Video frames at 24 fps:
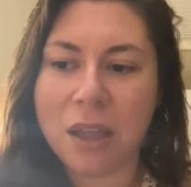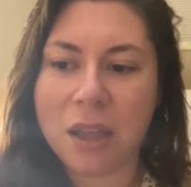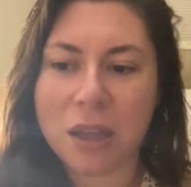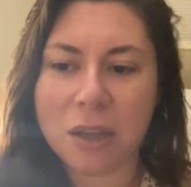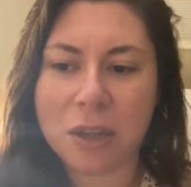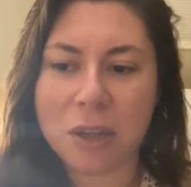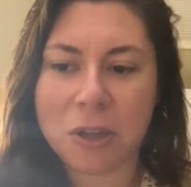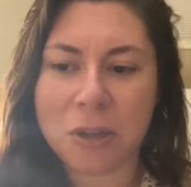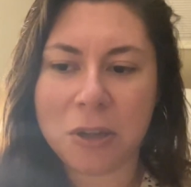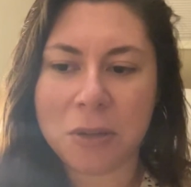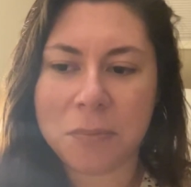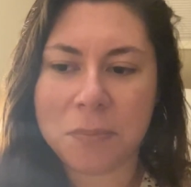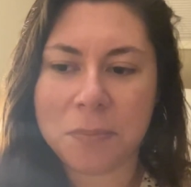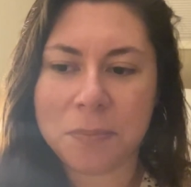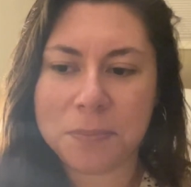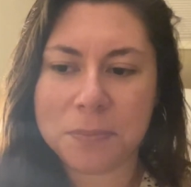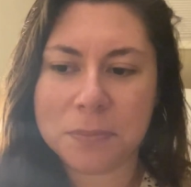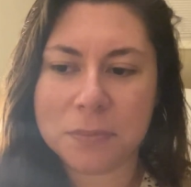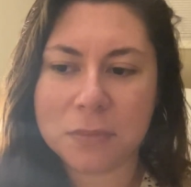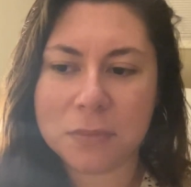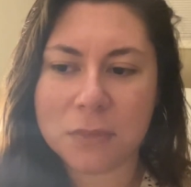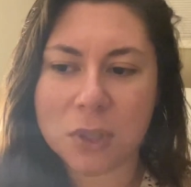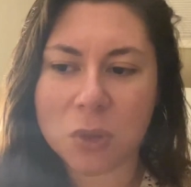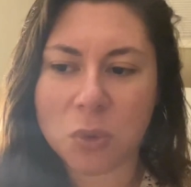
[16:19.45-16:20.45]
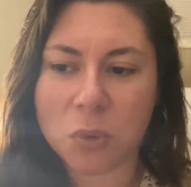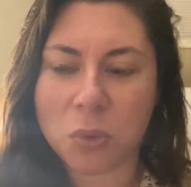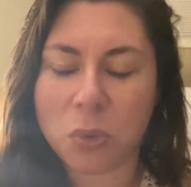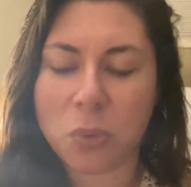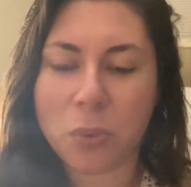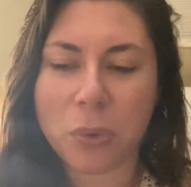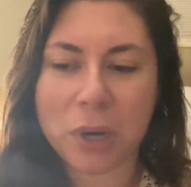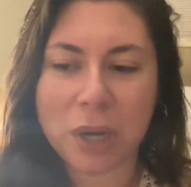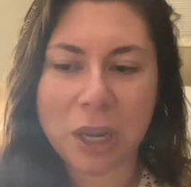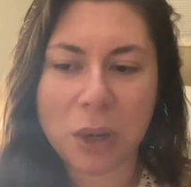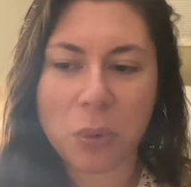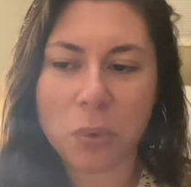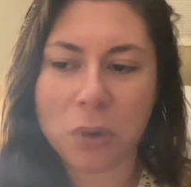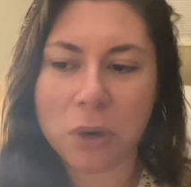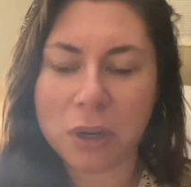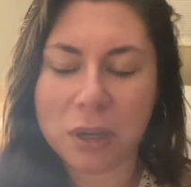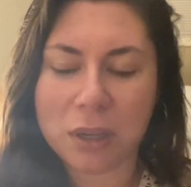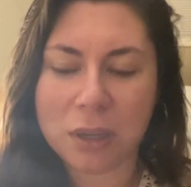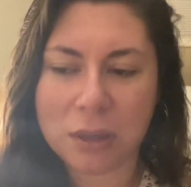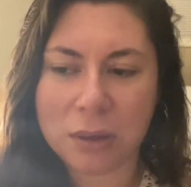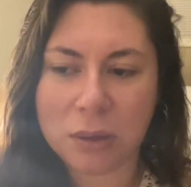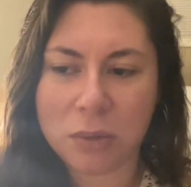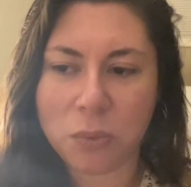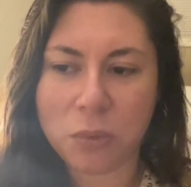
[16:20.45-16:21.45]
When I
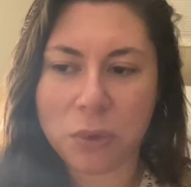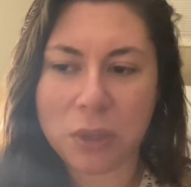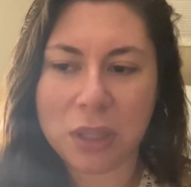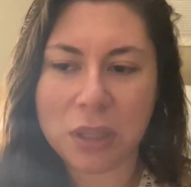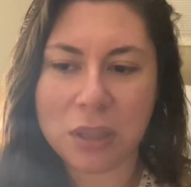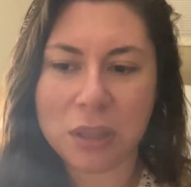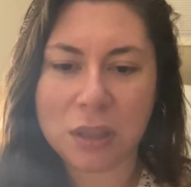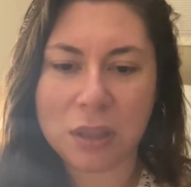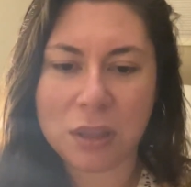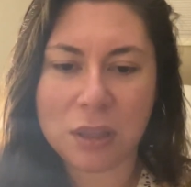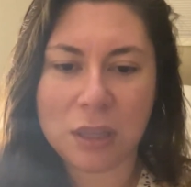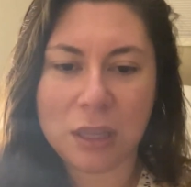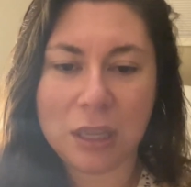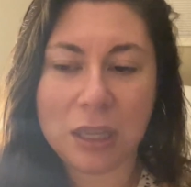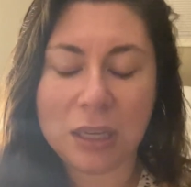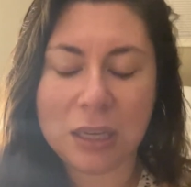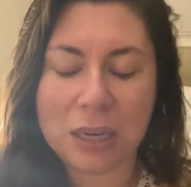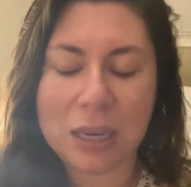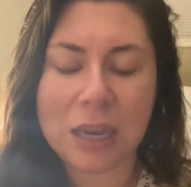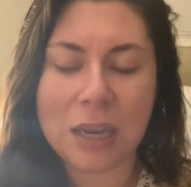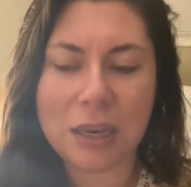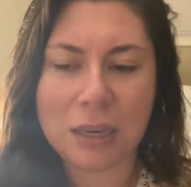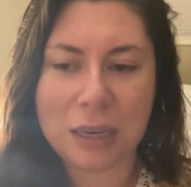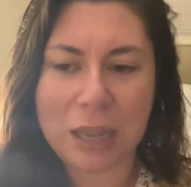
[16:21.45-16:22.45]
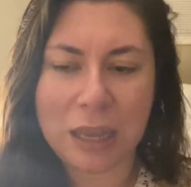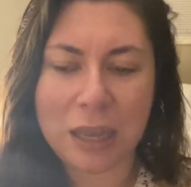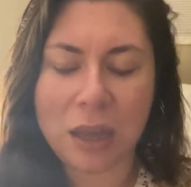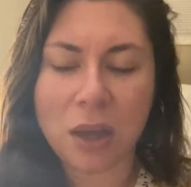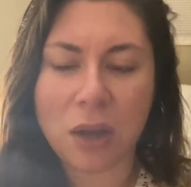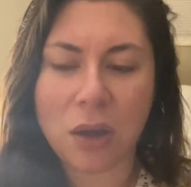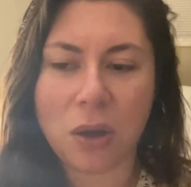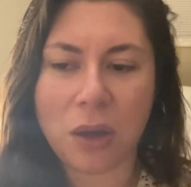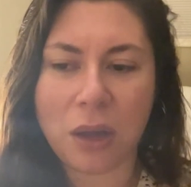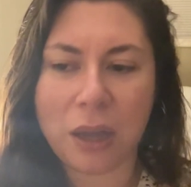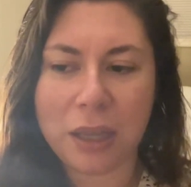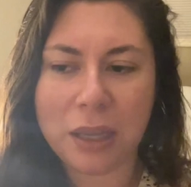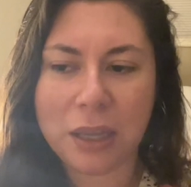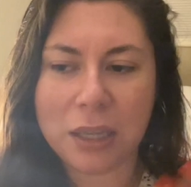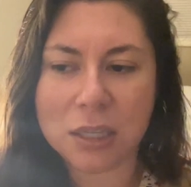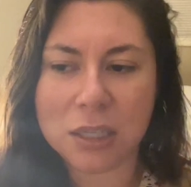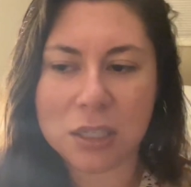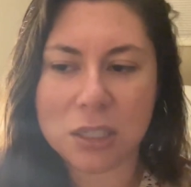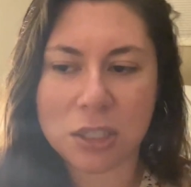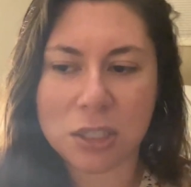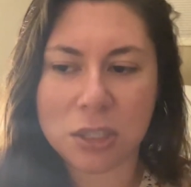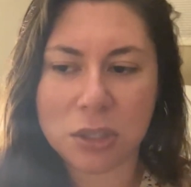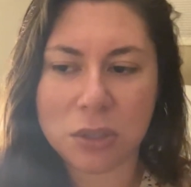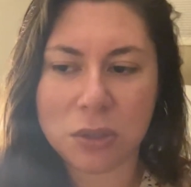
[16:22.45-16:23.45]
work in now, I get
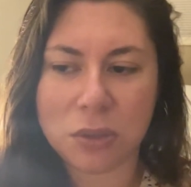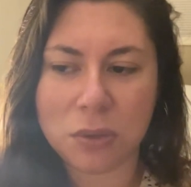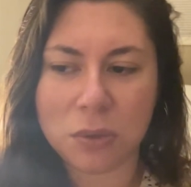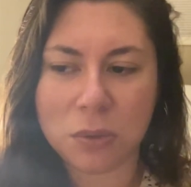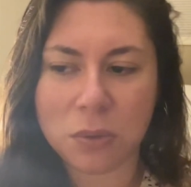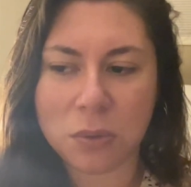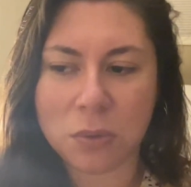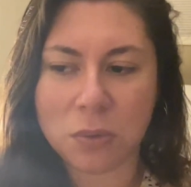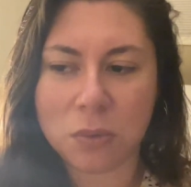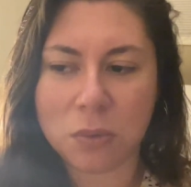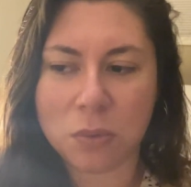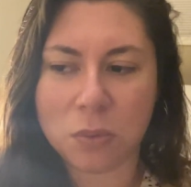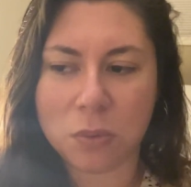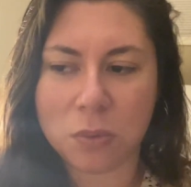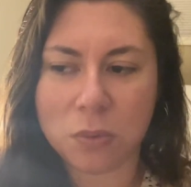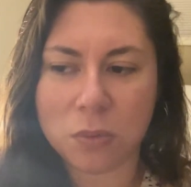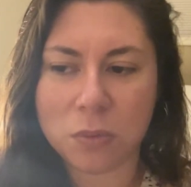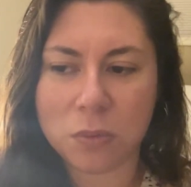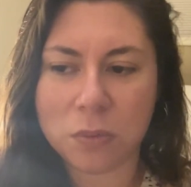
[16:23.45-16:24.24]
to